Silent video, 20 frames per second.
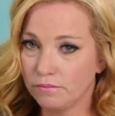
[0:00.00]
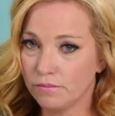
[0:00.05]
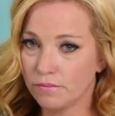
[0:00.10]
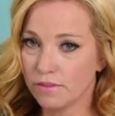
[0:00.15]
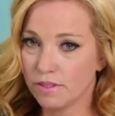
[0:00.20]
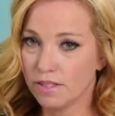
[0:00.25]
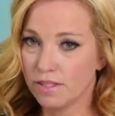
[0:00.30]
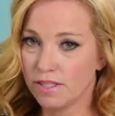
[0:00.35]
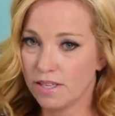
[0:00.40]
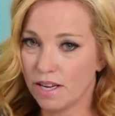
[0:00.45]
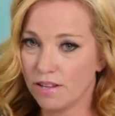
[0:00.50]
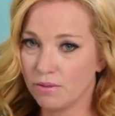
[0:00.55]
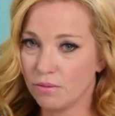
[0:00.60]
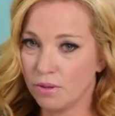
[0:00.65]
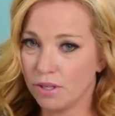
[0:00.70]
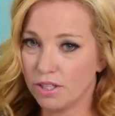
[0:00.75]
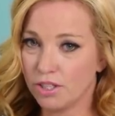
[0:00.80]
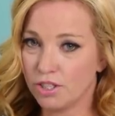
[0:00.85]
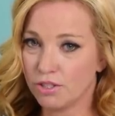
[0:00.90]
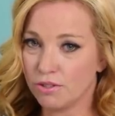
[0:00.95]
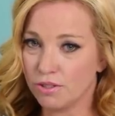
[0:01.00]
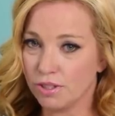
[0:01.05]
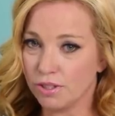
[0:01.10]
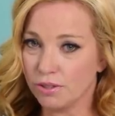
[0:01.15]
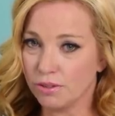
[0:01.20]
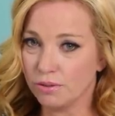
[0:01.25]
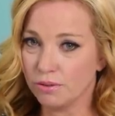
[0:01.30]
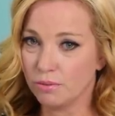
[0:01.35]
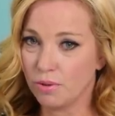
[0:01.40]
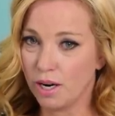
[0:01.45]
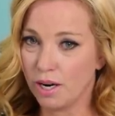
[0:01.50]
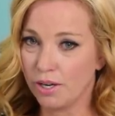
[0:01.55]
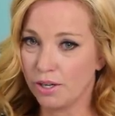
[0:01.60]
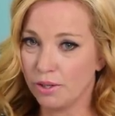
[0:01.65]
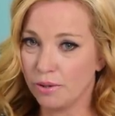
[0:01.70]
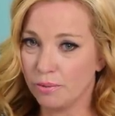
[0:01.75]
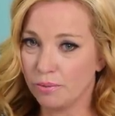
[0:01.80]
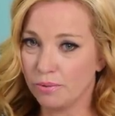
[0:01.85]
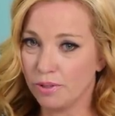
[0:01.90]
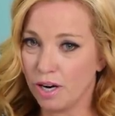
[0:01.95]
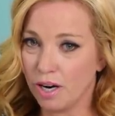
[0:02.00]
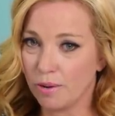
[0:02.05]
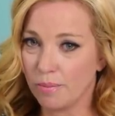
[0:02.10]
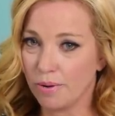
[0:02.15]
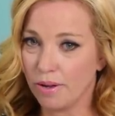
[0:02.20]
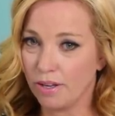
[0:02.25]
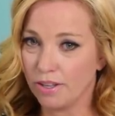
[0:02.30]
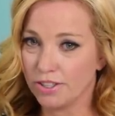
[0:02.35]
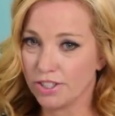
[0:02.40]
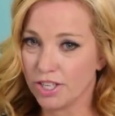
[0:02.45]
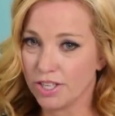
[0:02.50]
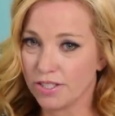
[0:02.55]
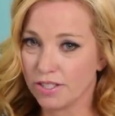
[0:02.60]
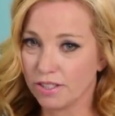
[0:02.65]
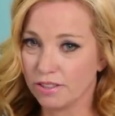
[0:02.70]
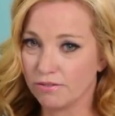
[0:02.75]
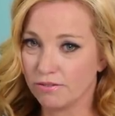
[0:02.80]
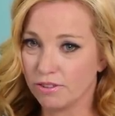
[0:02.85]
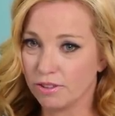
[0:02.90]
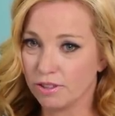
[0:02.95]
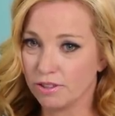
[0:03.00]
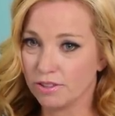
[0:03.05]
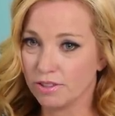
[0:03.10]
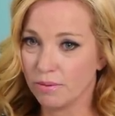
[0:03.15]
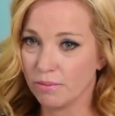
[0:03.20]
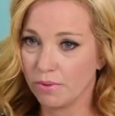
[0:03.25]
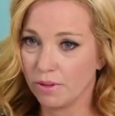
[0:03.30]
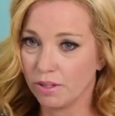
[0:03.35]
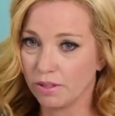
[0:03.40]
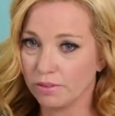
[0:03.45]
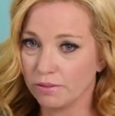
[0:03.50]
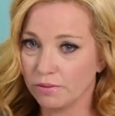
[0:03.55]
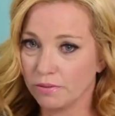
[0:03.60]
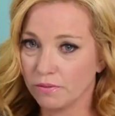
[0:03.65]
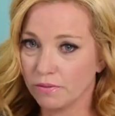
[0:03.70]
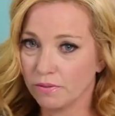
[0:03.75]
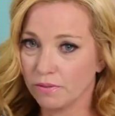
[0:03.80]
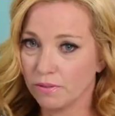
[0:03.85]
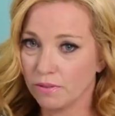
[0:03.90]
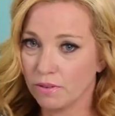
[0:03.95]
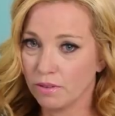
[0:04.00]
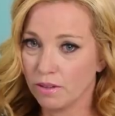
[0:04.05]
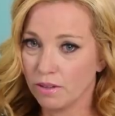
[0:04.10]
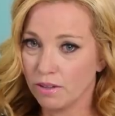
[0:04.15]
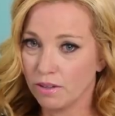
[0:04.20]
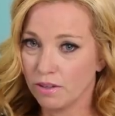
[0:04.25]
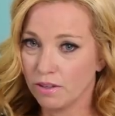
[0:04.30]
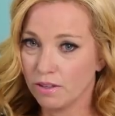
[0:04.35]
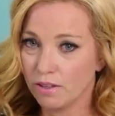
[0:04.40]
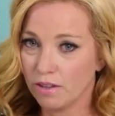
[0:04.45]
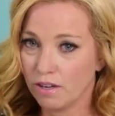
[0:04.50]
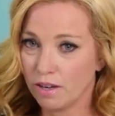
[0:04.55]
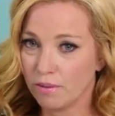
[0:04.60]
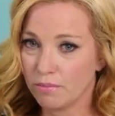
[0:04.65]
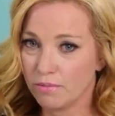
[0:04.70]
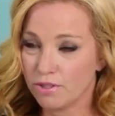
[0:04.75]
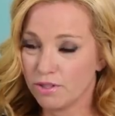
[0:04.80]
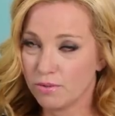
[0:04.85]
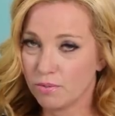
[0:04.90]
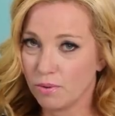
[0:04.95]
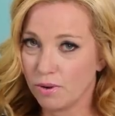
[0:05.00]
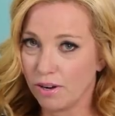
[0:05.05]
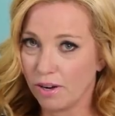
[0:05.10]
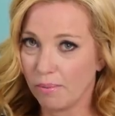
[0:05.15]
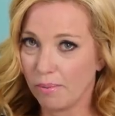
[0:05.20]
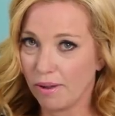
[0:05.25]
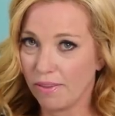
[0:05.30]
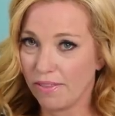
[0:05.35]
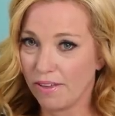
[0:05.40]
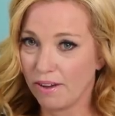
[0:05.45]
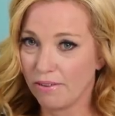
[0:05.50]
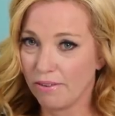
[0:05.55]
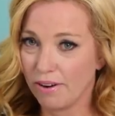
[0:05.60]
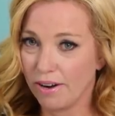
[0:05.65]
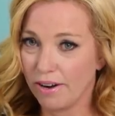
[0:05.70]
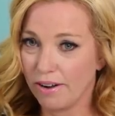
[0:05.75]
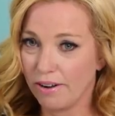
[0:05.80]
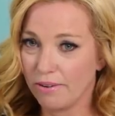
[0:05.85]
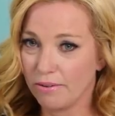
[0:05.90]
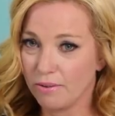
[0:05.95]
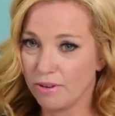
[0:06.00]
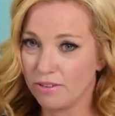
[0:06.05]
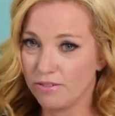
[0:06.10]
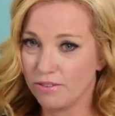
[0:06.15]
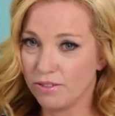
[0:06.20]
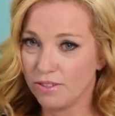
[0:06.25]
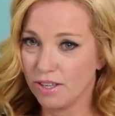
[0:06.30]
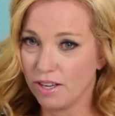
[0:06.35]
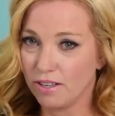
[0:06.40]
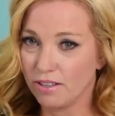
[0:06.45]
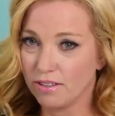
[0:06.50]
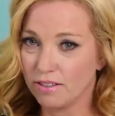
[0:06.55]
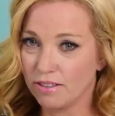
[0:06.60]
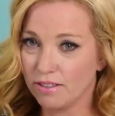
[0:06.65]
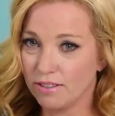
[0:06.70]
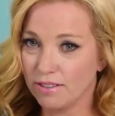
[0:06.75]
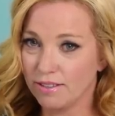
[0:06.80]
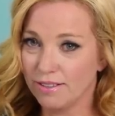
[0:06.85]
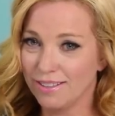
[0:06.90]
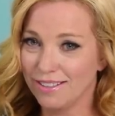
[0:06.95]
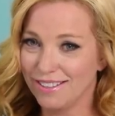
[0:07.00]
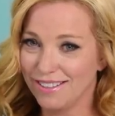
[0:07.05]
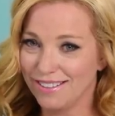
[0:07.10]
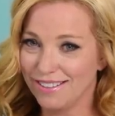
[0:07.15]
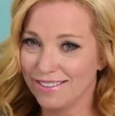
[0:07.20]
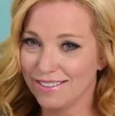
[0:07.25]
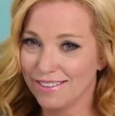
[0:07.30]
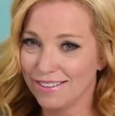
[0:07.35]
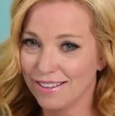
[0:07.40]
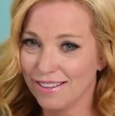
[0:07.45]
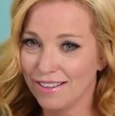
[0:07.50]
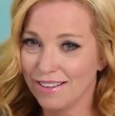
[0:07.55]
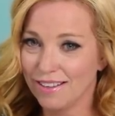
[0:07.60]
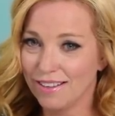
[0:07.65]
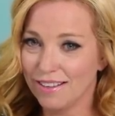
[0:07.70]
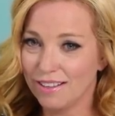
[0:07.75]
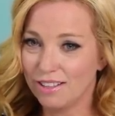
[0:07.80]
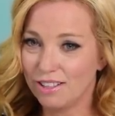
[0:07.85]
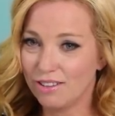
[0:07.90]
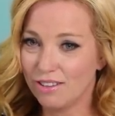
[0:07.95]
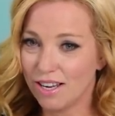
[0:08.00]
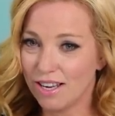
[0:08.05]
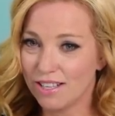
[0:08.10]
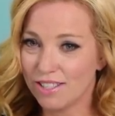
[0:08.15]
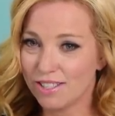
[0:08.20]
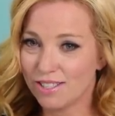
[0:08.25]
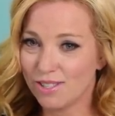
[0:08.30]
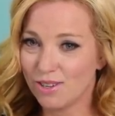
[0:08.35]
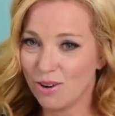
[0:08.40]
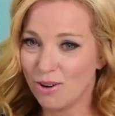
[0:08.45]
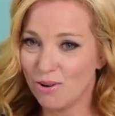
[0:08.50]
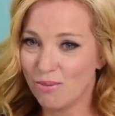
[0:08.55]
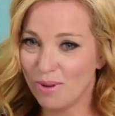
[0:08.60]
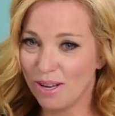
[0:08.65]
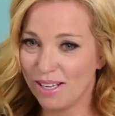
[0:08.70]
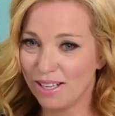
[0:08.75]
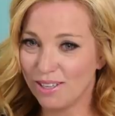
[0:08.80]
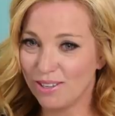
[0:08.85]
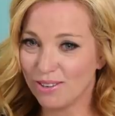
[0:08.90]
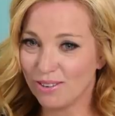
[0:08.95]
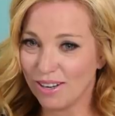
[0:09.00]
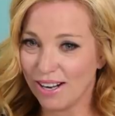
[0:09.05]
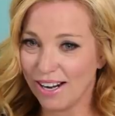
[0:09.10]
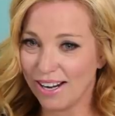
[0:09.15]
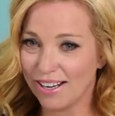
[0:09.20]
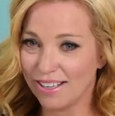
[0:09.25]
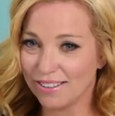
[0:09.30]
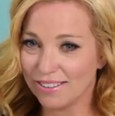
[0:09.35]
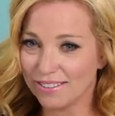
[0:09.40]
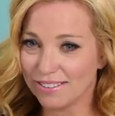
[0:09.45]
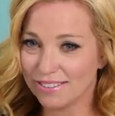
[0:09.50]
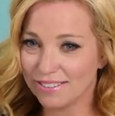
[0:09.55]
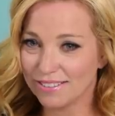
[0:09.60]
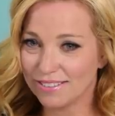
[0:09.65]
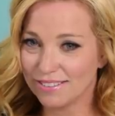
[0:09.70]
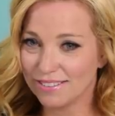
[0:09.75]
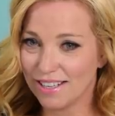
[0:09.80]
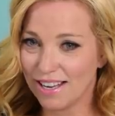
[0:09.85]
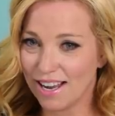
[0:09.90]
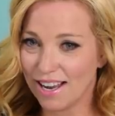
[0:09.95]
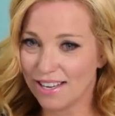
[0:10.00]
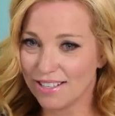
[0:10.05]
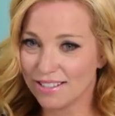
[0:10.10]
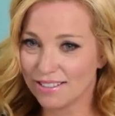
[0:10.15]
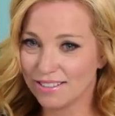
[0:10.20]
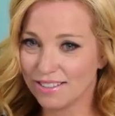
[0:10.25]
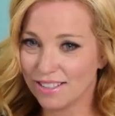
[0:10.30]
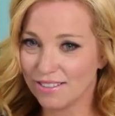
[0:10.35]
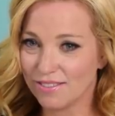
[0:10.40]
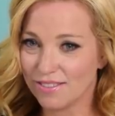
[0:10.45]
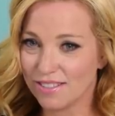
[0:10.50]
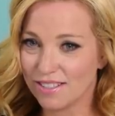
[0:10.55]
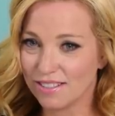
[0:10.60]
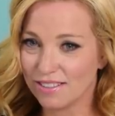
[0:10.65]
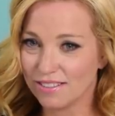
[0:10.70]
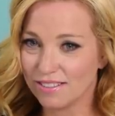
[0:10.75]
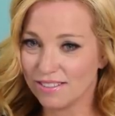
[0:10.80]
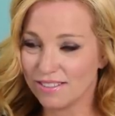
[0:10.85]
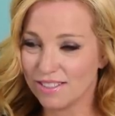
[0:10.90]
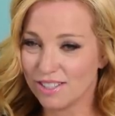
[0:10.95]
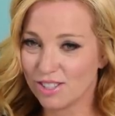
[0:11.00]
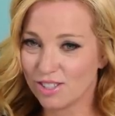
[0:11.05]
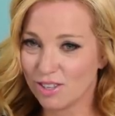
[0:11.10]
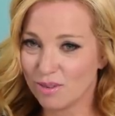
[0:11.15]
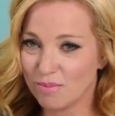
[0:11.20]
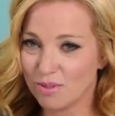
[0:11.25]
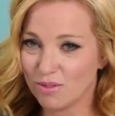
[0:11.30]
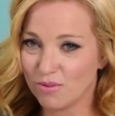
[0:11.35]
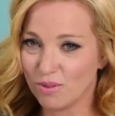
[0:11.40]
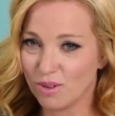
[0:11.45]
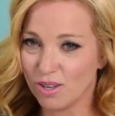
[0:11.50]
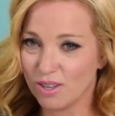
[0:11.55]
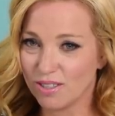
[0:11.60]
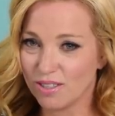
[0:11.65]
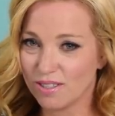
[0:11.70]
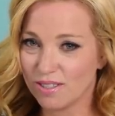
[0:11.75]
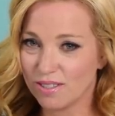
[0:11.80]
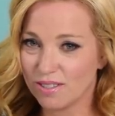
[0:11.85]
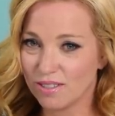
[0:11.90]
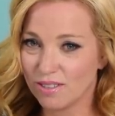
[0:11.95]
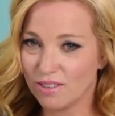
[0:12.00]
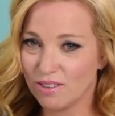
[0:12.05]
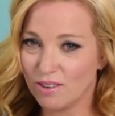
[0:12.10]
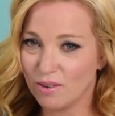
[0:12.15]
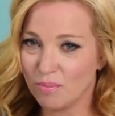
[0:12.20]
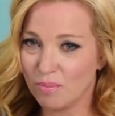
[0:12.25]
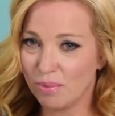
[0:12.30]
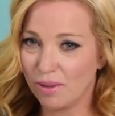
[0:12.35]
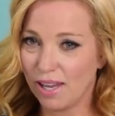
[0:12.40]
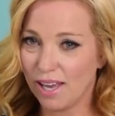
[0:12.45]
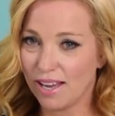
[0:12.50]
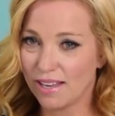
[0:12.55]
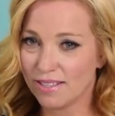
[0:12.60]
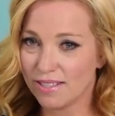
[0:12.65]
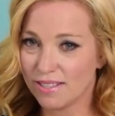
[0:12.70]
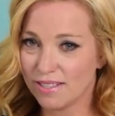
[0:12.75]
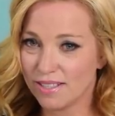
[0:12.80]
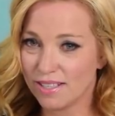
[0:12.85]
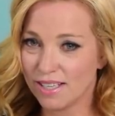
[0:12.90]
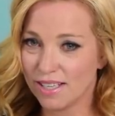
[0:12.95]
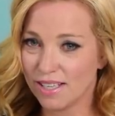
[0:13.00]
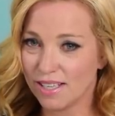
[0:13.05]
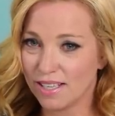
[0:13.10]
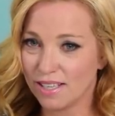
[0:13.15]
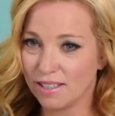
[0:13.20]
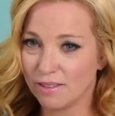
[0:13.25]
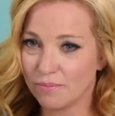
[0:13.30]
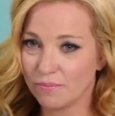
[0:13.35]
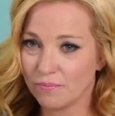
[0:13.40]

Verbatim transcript: Seth, what did you do? Why are you not apologizing for something? I'm just worried about that right now. What have you done? You guys, so many great adjectives and descriptive words. Oh, blessed, giddy.